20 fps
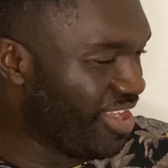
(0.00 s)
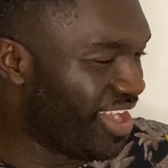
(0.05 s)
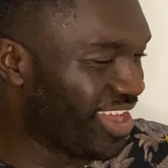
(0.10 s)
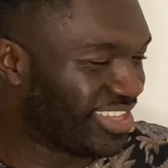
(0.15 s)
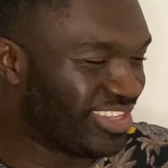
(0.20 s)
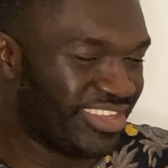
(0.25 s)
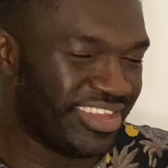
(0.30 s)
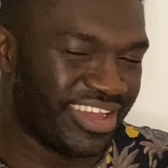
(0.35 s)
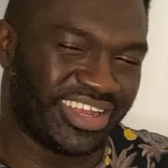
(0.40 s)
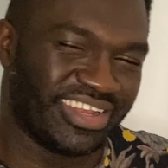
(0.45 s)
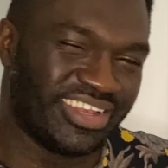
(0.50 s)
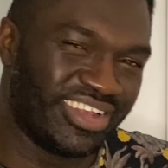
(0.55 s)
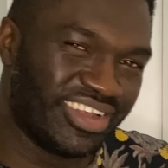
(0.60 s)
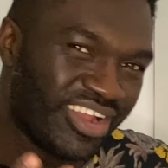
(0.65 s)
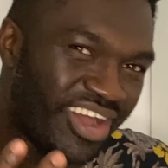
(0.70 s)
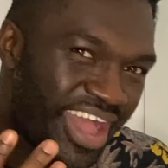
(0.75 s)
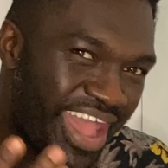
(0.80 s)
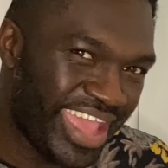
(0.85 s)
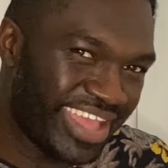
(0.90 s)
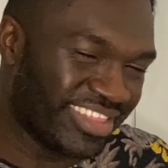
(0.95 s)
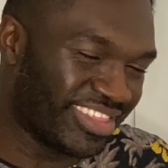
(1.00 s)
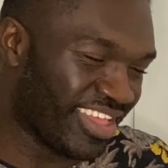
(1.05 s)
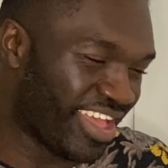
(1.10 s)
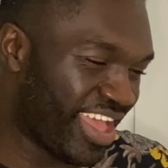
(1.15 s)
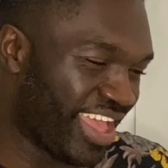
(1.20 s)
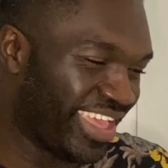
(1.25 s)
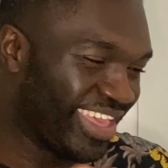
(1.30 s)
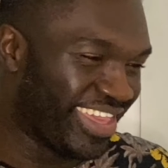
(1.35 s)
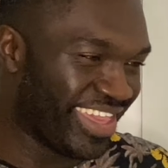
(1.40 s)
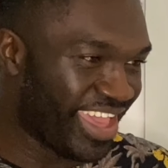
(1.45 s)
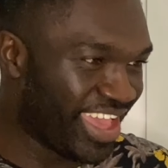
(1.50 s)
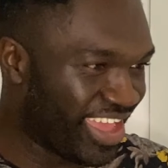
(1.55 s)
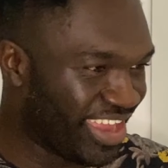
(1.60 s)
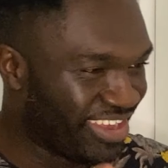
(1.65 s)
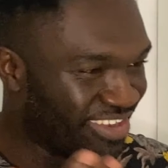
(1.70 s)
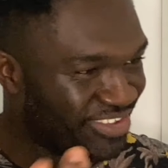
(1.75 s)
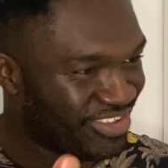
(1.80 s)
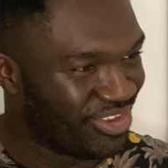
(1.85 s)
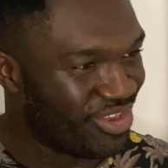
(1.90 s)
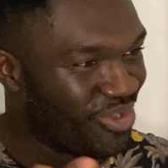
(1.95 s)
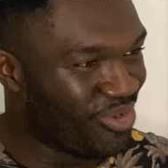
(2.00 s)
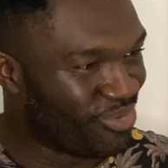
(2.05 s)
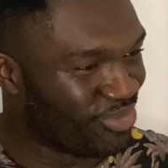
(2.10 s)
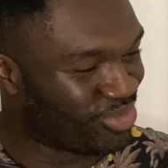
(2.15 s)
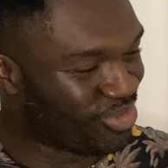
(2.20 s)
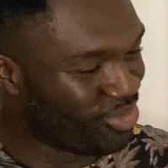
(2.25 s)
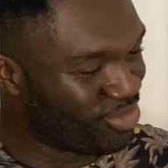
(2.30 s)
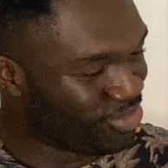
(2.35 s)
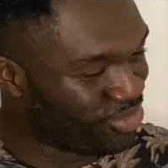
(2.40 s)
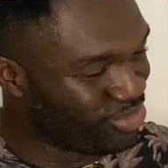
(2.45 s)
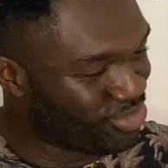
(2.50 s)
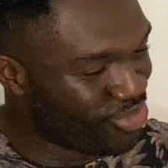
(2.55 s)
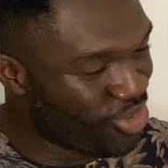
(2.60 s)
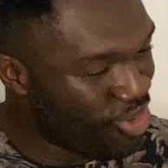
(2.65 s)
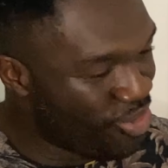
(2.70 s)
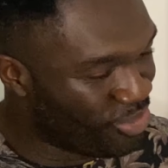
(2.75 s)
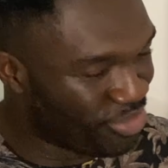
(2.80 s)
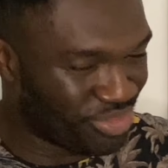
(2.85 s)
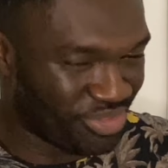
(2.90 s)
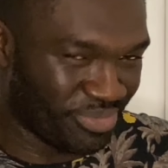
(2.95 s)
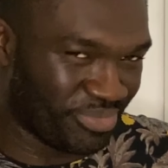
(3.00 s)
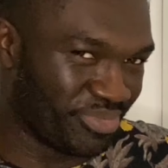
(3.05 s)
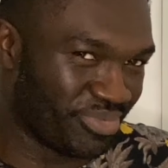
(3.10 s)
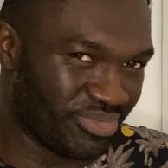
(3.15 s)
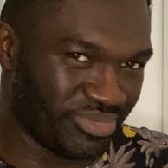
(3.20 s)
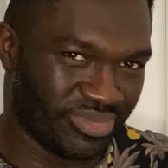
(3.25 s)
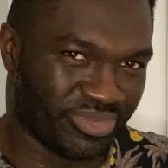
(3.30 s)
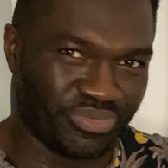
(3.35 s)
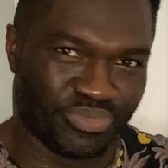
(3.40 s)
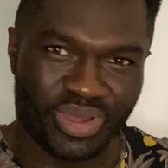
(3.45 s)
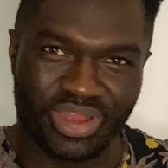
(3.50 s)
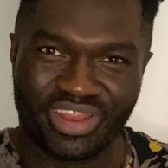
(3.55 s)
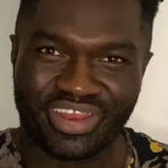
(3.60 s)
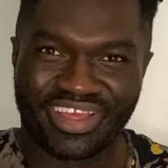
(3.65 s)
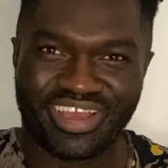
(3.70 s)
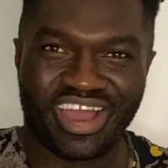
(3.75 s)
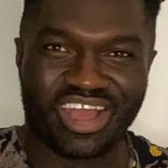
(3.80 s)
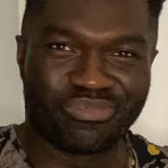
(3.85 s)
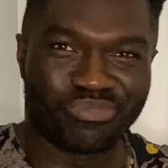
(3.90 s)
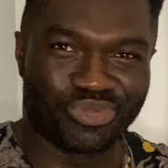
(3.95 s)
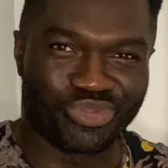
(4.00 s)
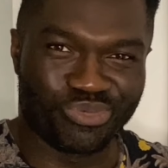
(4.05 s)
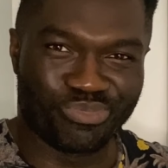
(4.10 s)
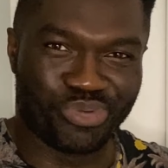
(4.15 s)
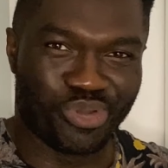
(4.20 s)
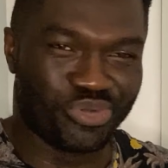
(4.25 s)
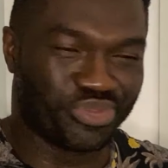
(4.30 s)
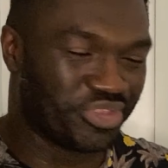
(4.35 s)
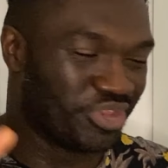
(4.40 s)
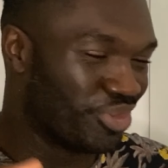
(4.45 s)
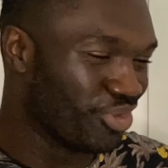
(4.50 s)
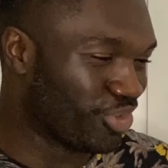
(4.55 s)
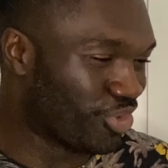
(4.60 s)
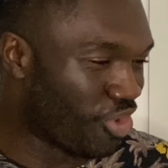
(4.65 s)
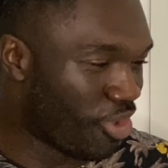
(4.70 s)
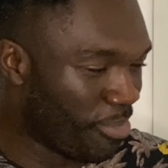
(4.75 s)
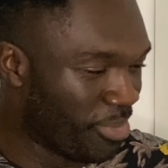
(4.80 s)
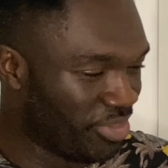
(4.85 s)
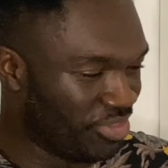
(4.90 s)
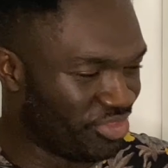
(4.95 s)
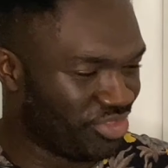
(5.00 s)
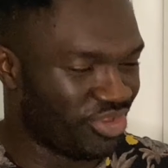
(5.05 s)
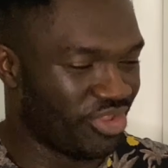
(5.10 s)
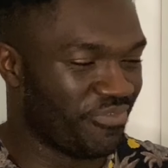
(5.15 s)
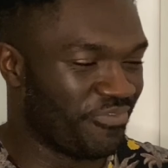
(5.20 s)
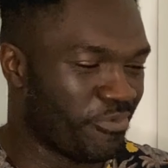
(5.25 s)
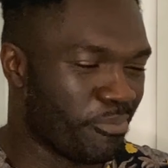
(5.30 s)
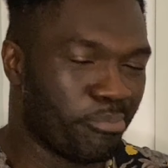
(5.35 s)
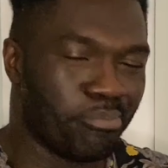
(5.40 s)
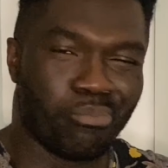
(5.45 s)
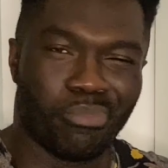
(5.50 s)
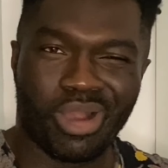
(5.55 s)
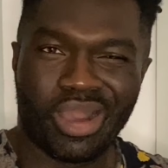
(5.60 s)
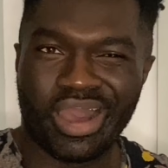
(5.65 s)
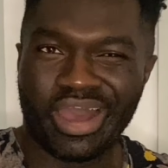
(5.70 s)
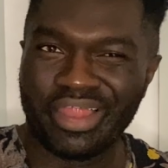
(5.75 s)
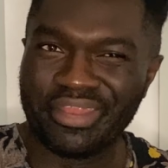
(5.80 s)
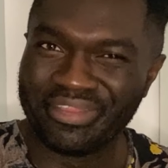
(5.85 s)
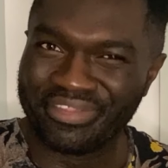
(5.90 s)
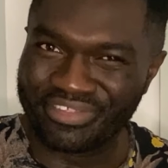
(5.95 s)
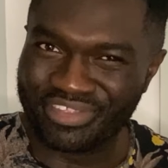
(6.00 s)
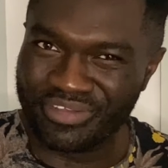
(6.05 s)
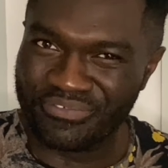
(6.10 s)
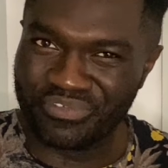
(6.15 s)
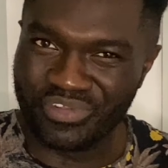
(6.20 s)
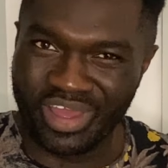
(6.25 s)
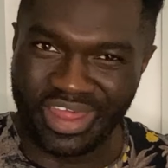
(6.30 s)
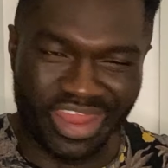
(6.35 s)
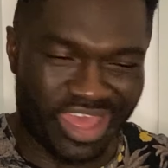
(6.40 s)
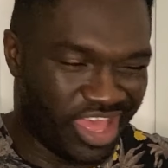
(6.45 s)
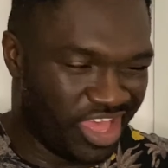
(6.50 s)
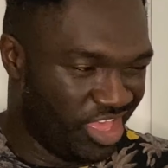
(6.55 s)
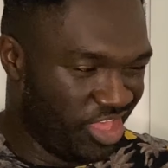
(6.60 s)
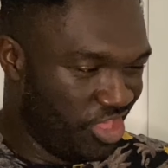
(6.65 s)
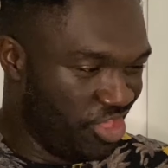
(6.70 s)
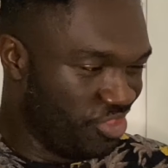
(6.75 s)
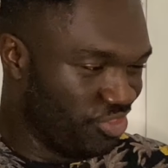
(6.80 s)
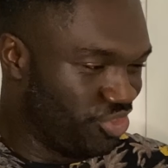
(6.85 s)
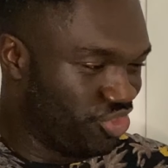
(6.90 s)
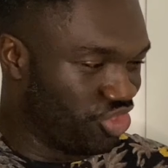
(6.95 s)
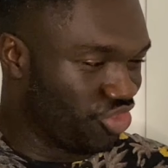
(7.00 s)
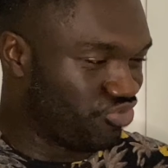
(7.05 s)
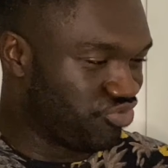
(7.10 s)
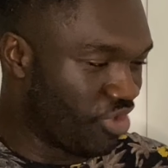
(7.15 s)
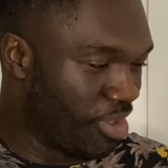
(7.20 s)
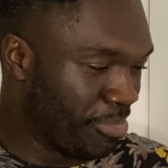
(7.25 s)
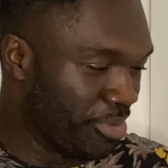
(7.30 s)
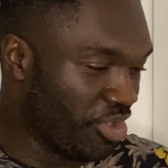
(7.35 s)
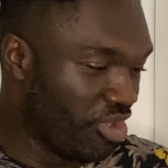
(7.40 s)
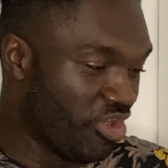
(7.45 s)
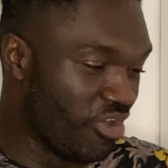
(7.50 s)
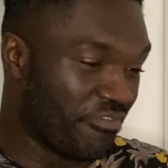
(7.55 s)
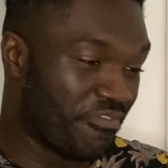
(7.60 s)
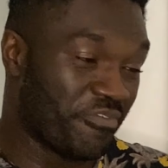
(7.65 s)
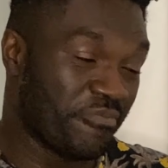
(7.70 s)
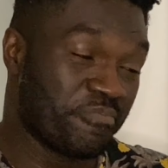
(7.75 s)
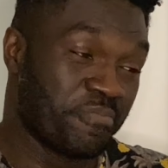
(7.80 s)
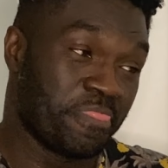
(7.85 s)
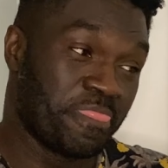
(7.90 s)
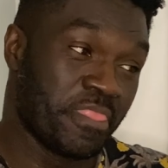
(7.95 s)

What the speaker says: I like that. Again, you know, those notes, one of the guys must have posted in the comments, you know, for mud and stuff like that, to just rub it off.